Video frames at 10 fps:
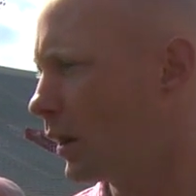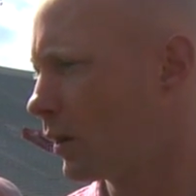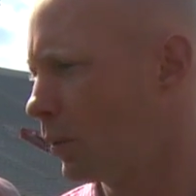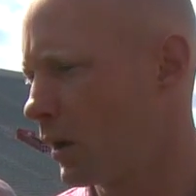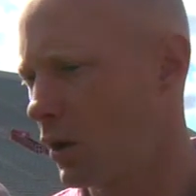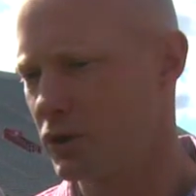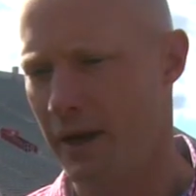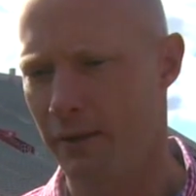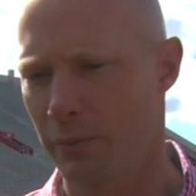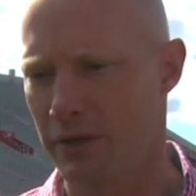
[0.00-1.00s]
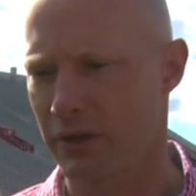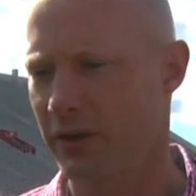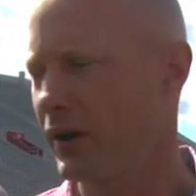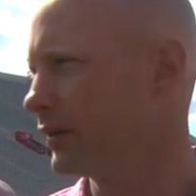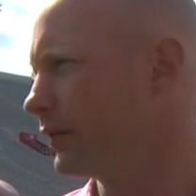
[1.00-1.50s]
Well, one, Coach Allen brings a
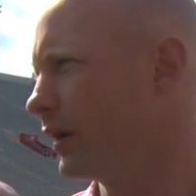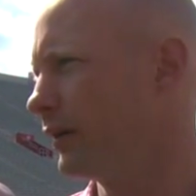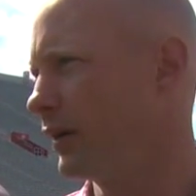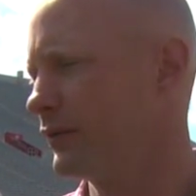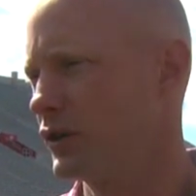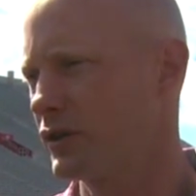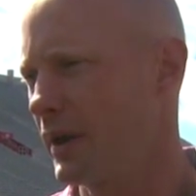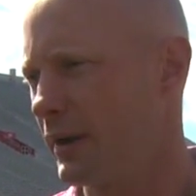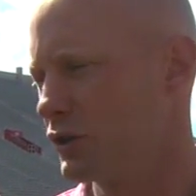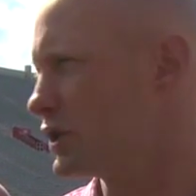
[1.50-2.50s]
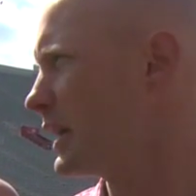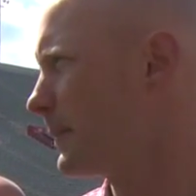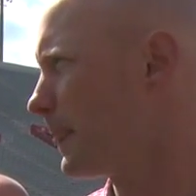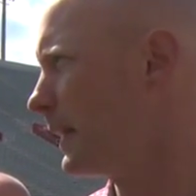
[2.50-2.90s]
ton of just energy